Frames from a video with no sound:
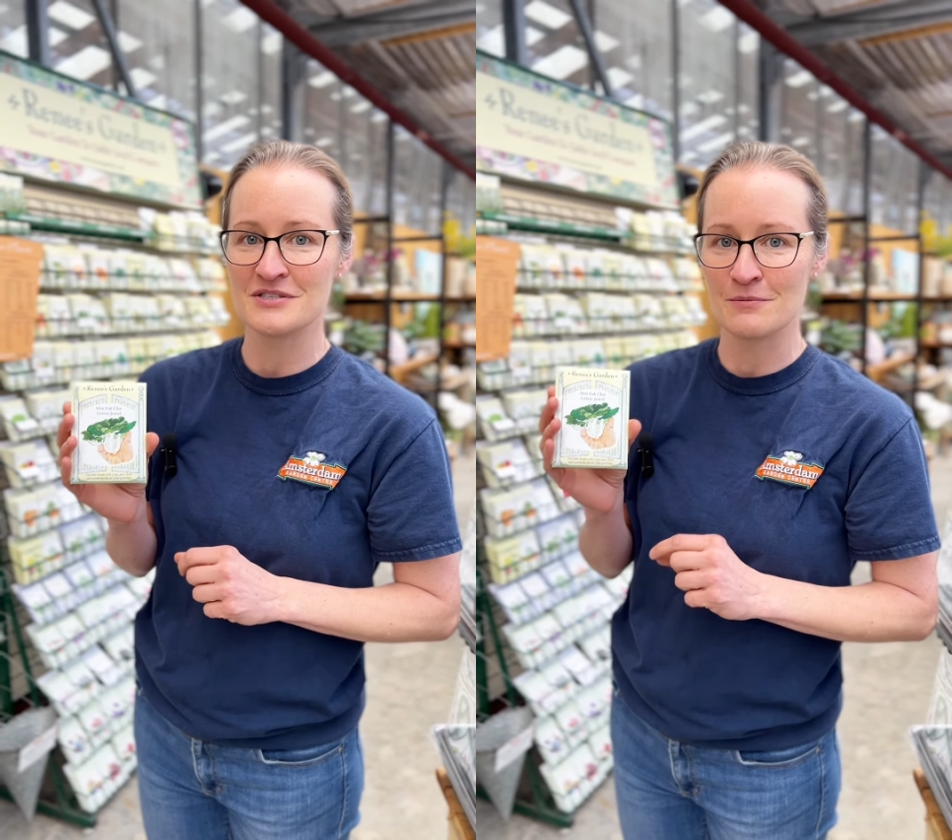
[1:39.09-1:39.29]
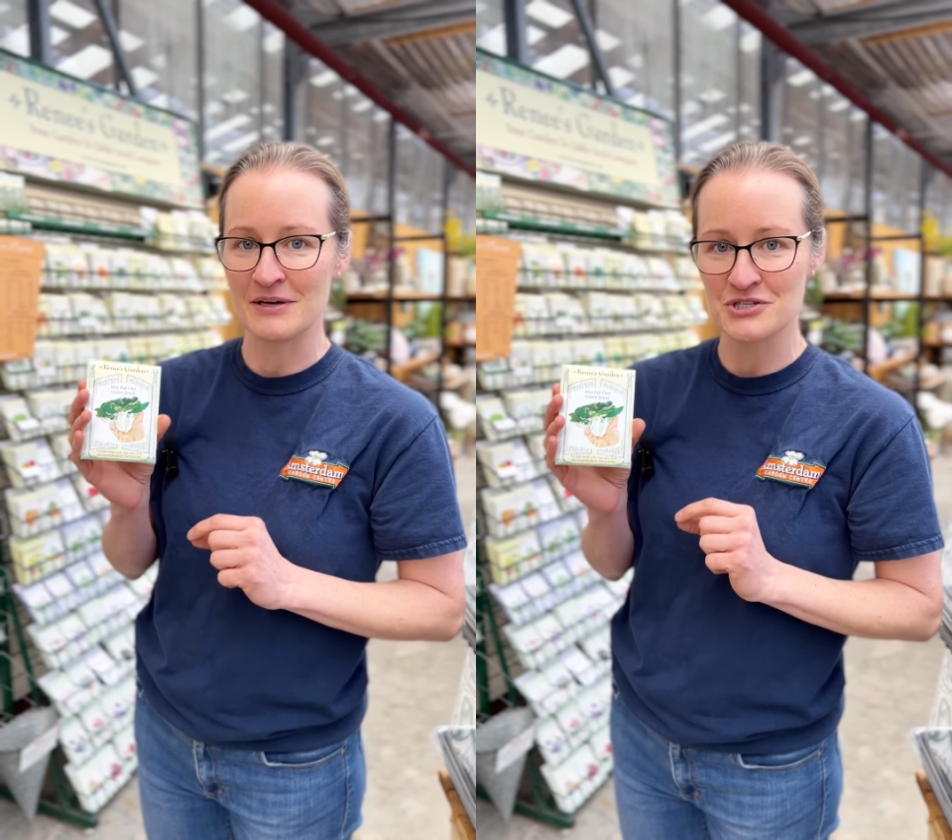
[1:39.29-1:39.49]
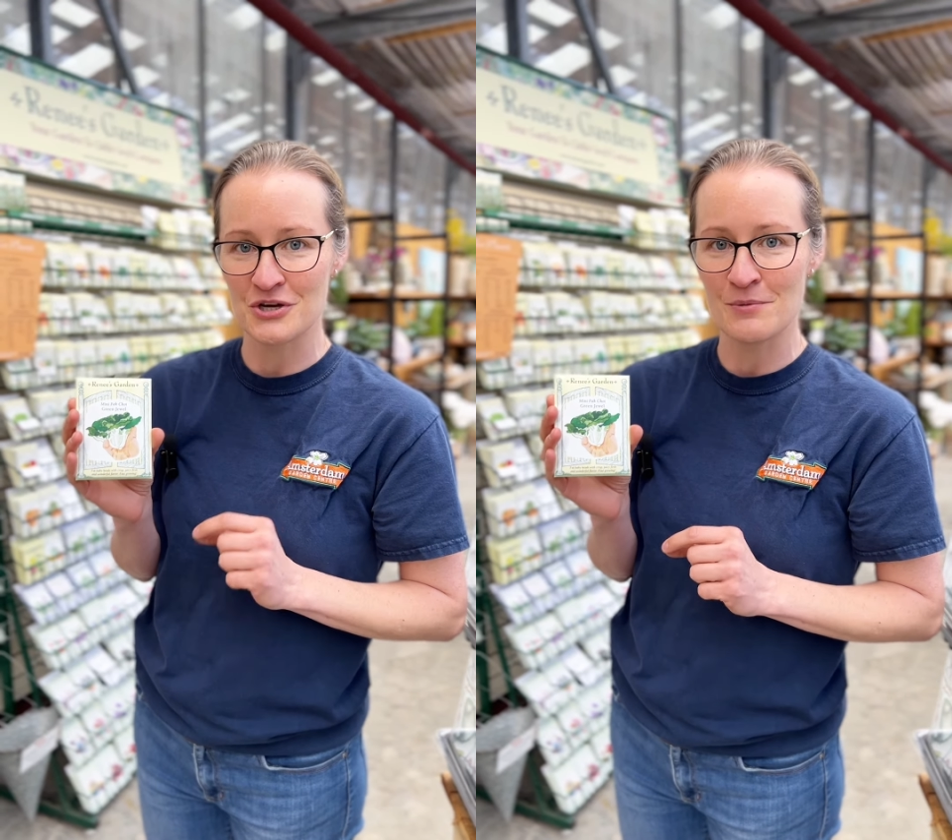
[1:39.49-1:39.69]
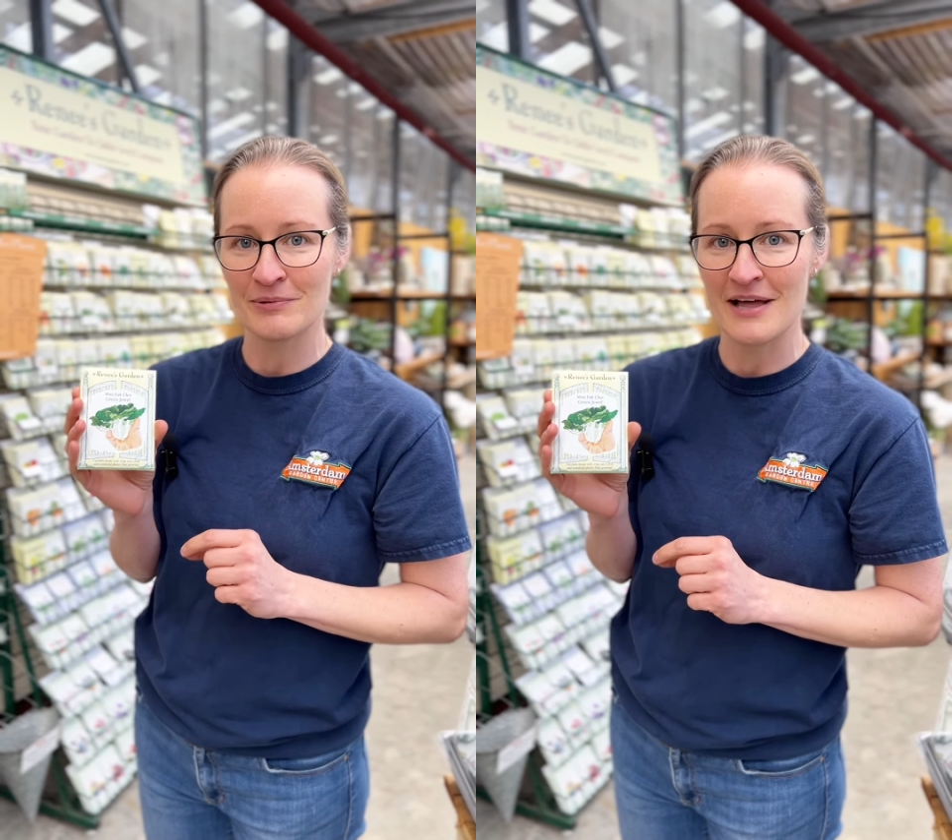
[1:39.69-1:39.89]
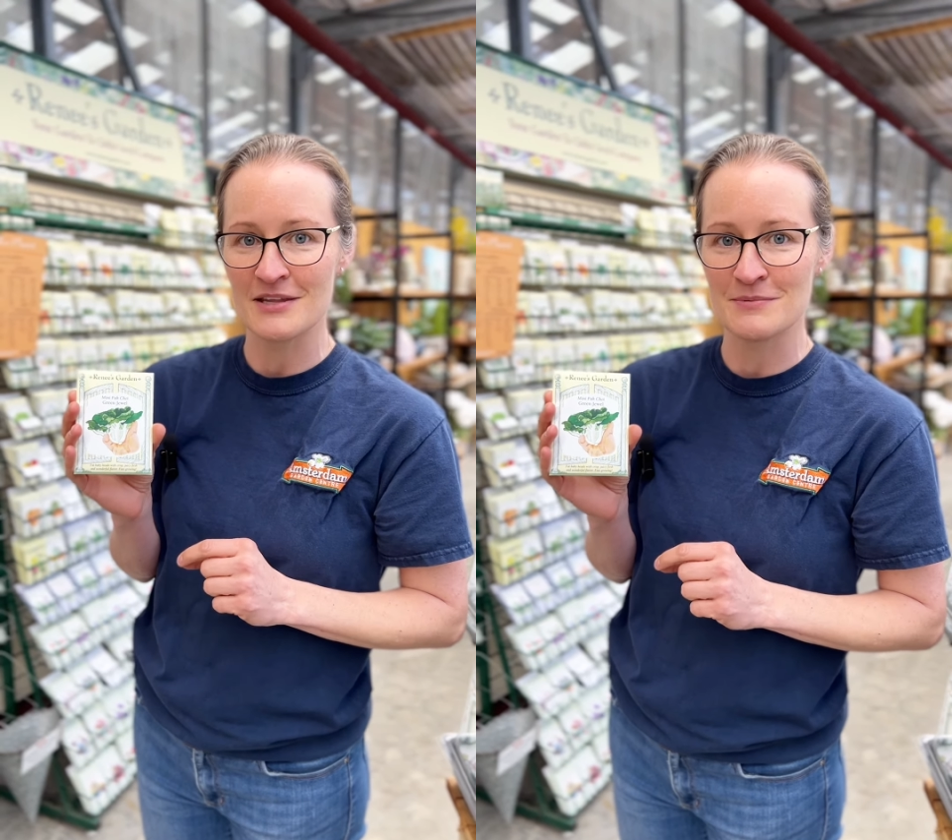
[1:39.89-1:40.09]
so make sure you
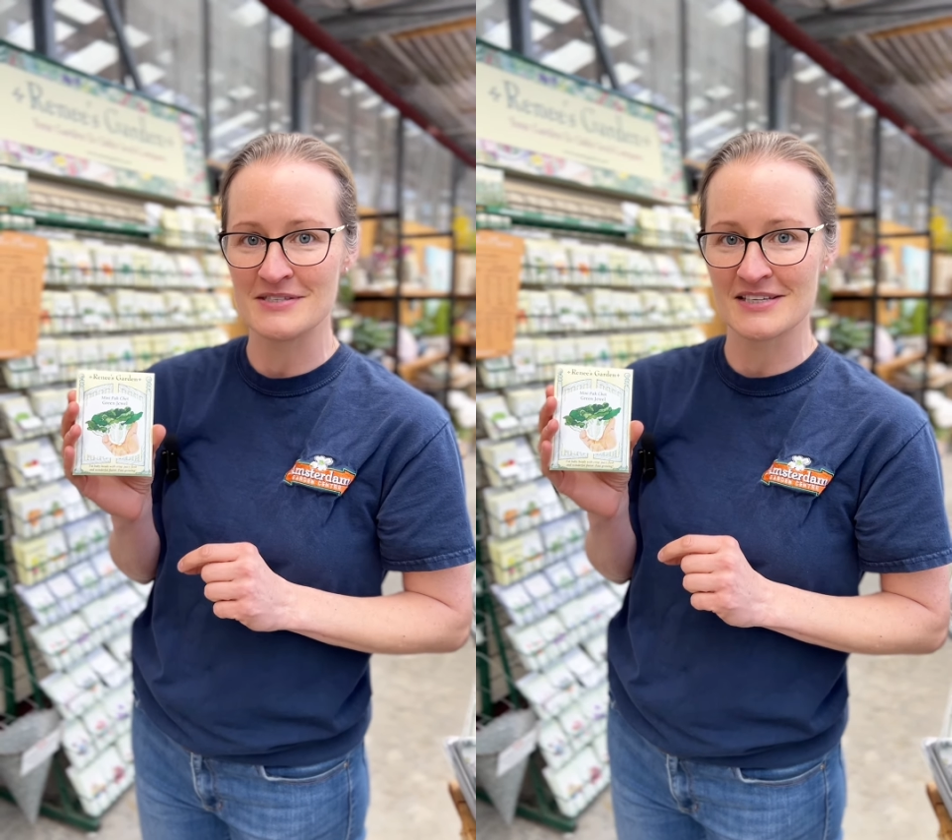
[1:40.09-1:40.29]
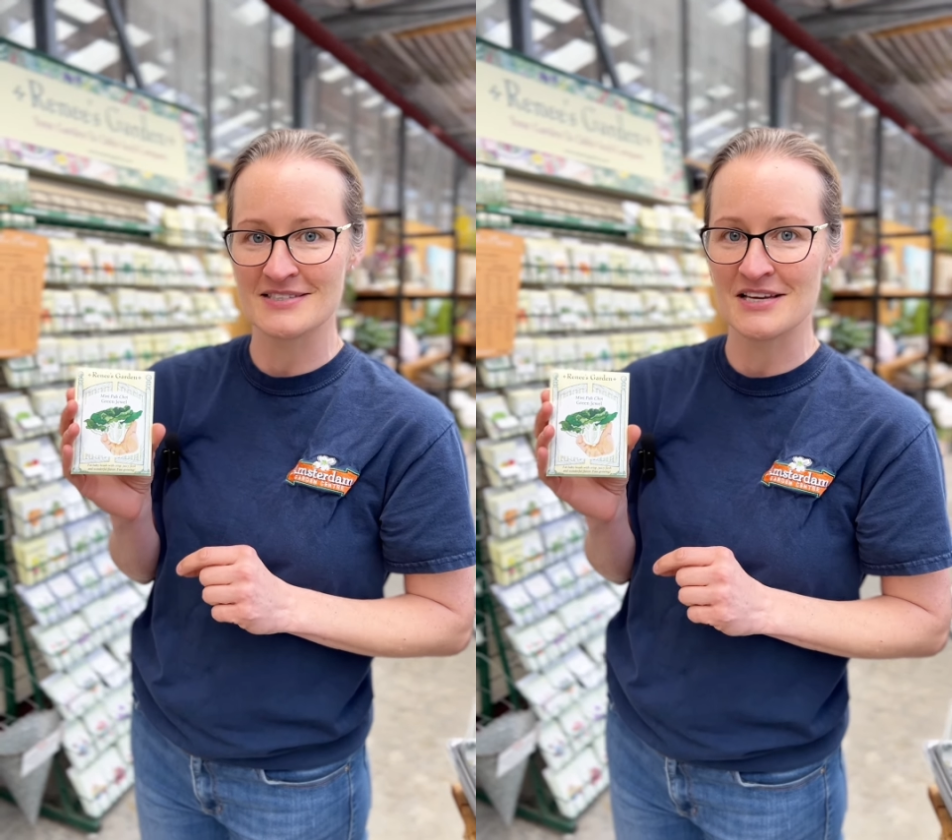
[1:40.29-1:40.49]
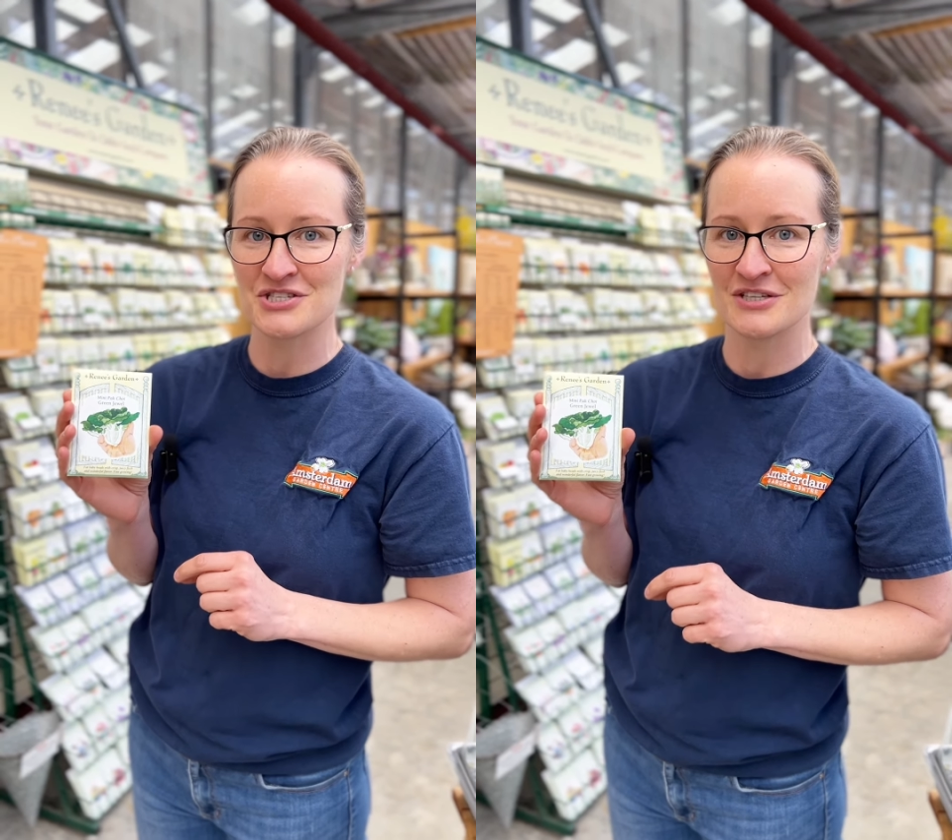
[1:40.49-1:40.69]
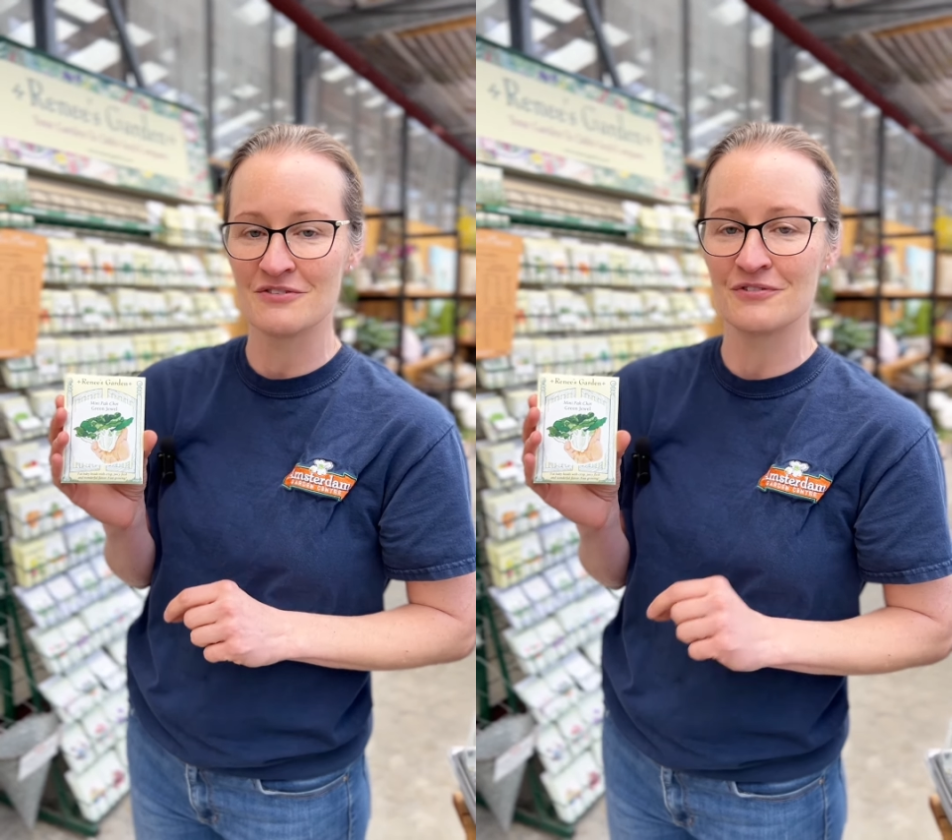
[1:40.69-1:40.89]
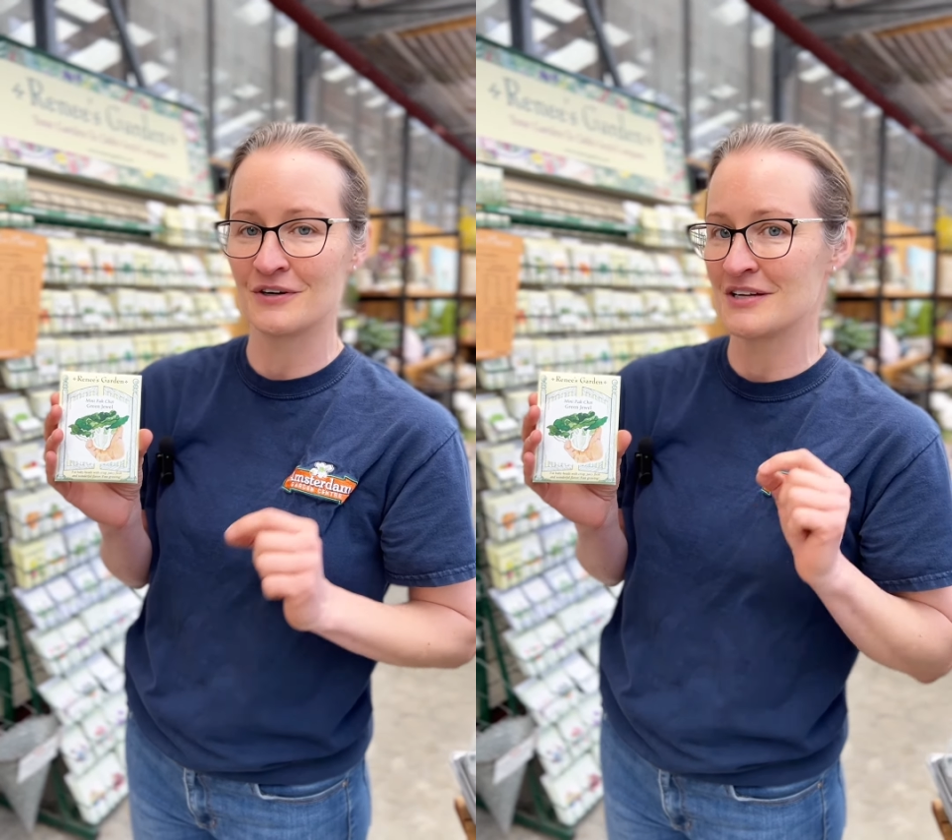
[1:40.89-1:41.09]
plant them in succession
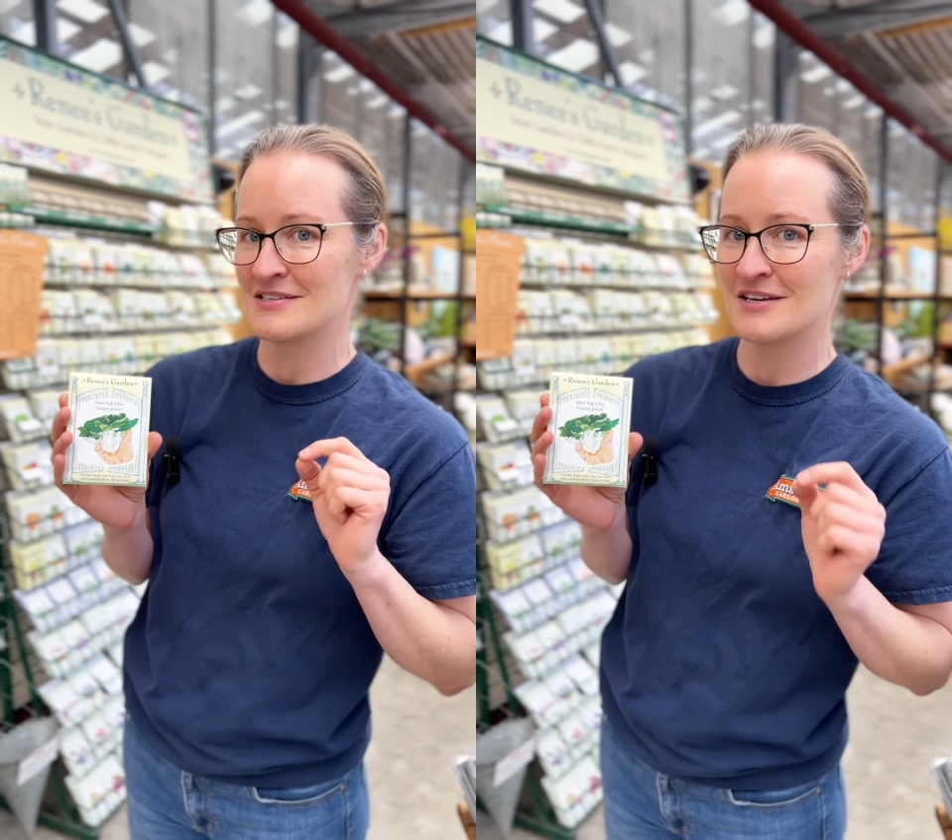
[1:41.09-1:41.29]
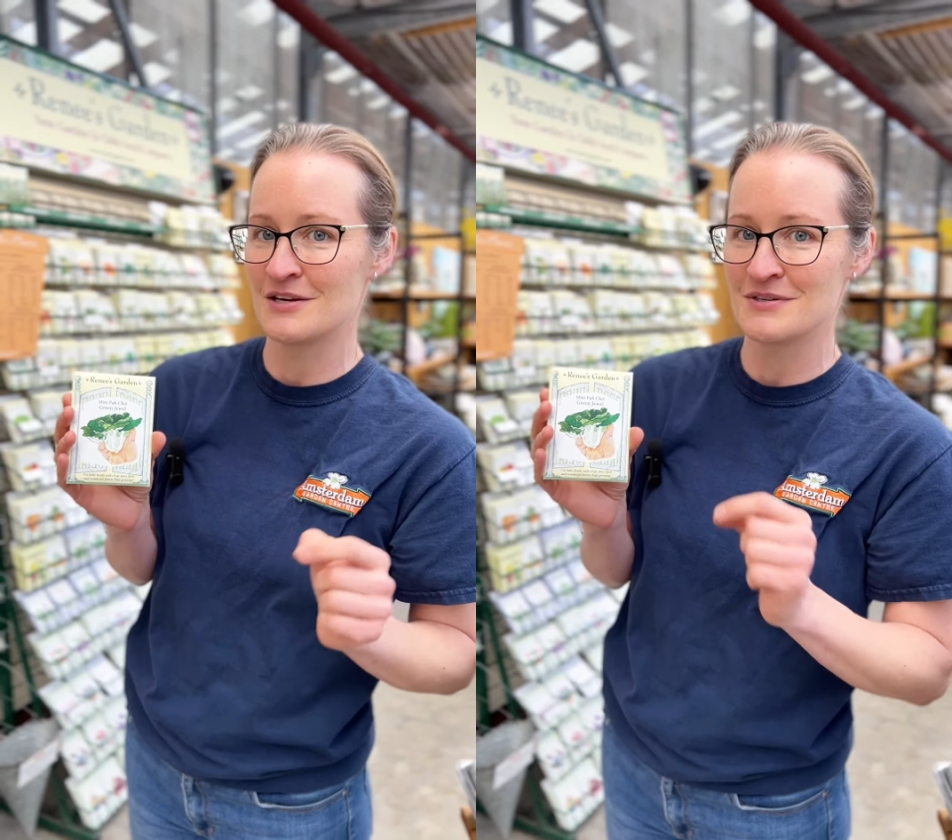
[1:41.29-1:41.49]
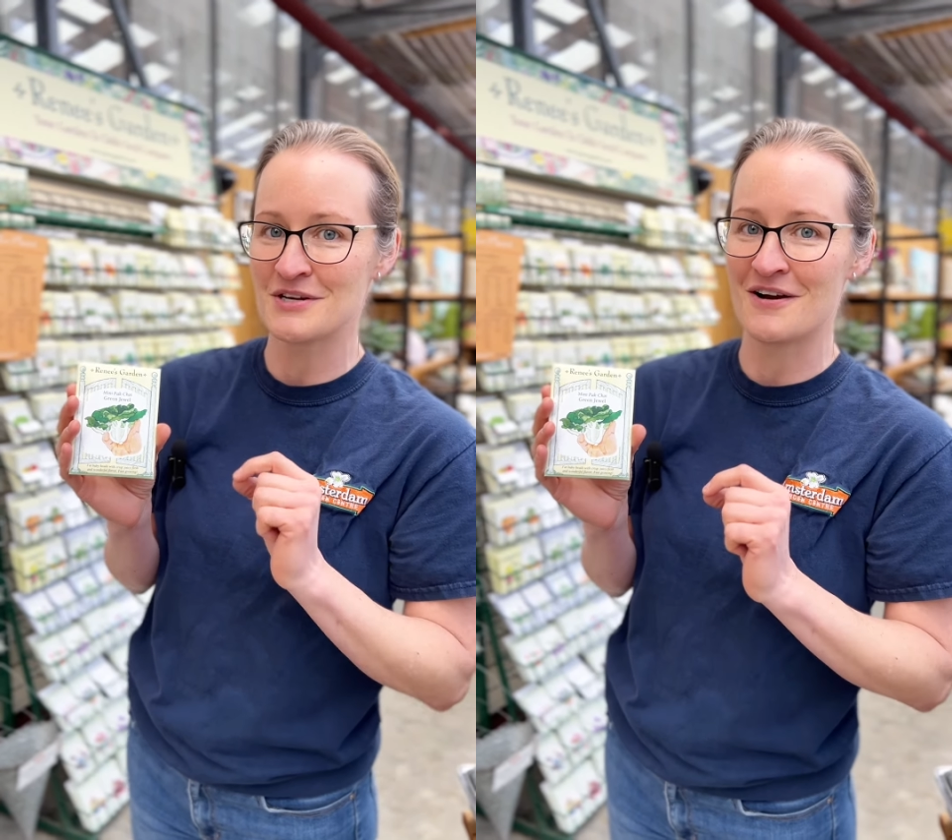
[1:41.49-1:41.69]
for a continuous